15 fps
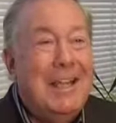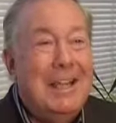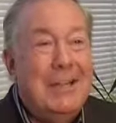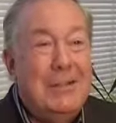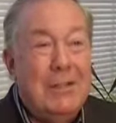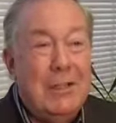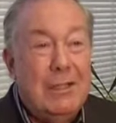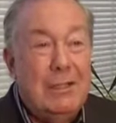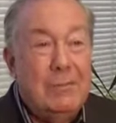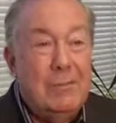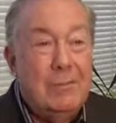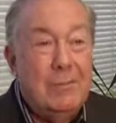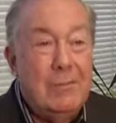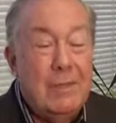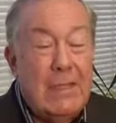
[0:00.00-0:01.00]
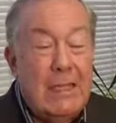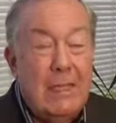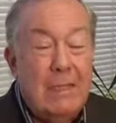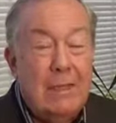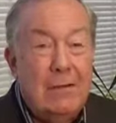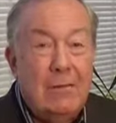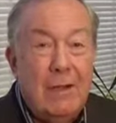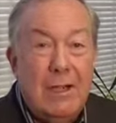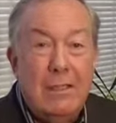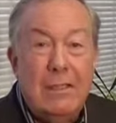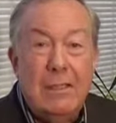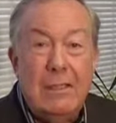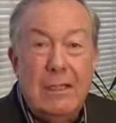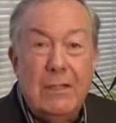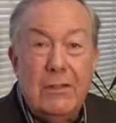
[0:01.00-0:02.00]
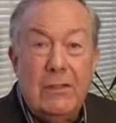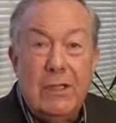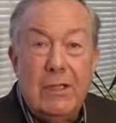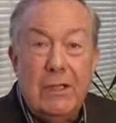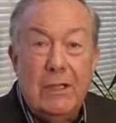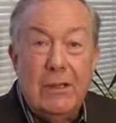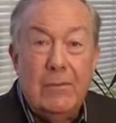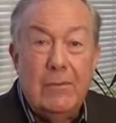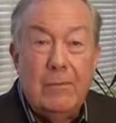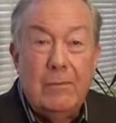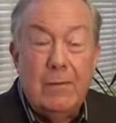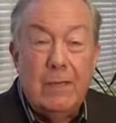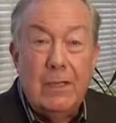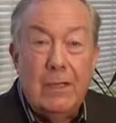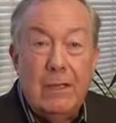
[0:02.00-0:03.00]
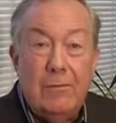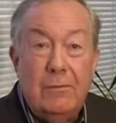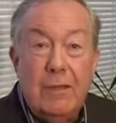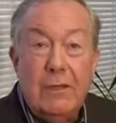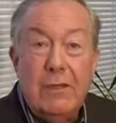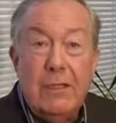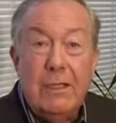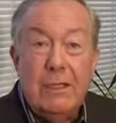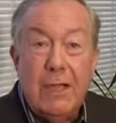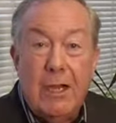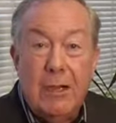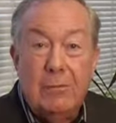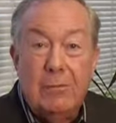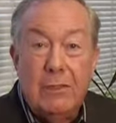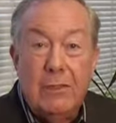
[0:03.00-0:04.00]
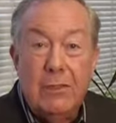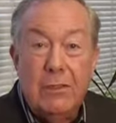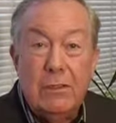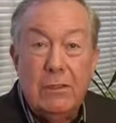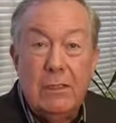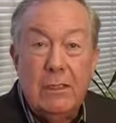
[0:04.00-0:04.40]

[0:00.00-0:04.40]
and Violet is a very accomplished